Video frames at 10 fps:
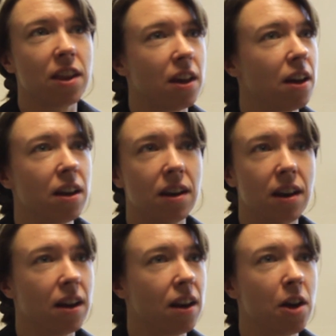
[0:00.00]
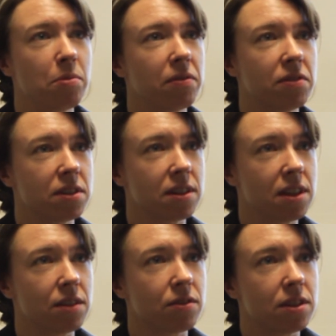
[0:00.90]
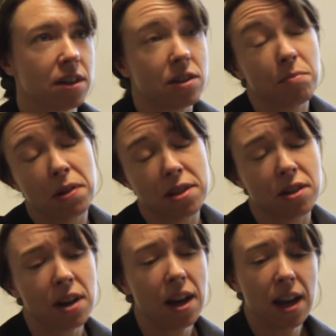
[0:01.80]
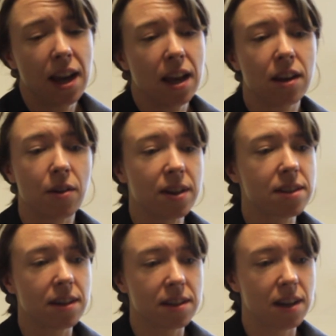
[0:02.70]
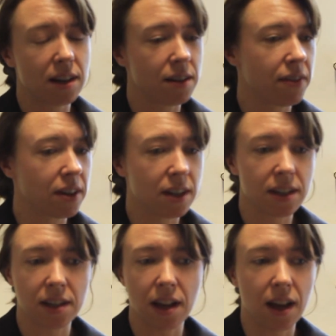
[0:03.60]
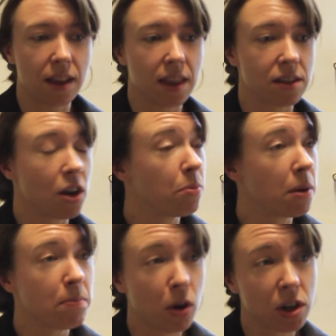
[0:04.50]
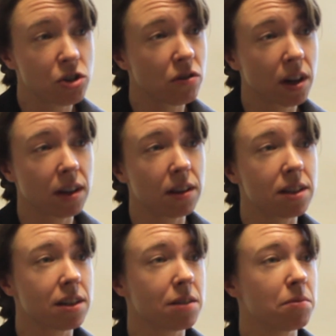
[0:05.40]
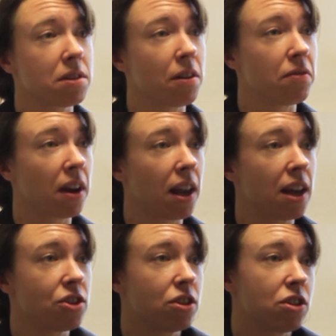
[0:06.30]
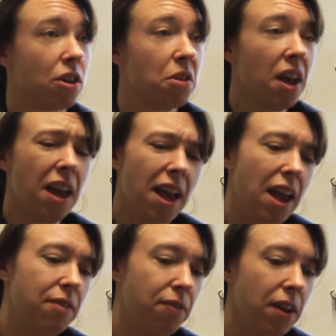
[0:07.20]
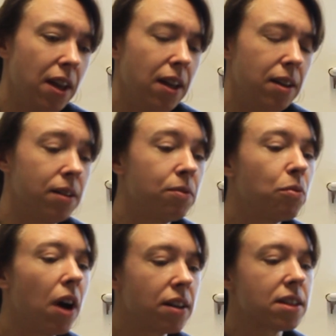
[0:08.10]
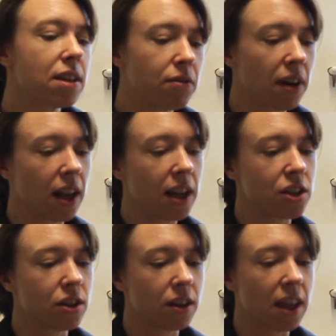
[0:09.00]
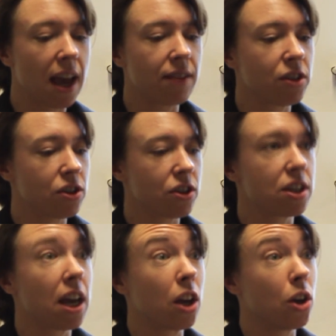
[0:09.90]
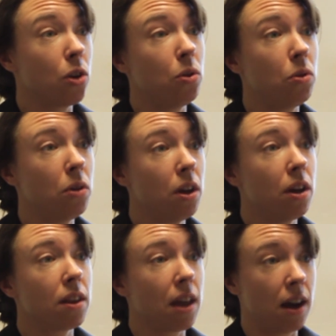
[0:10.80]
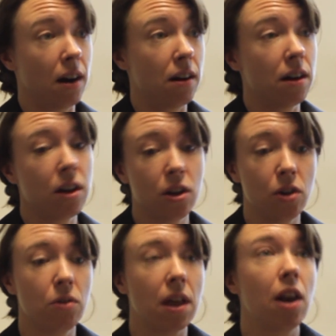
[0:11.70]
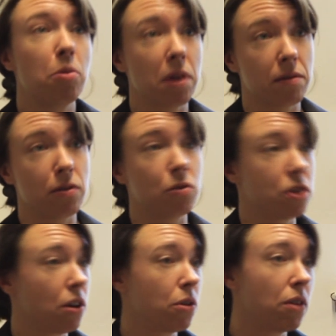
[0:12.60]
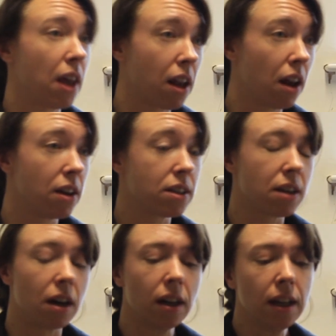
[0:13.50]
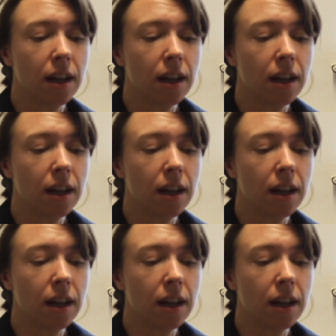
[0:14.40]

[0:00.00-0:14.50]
other and hoping for a successful system. Plus, you know, it's underfunded, there's nobody monitoring the system of self-regulation. So if under self-regulation they have to just say who they are and who they're lobbying for, so who their clients are.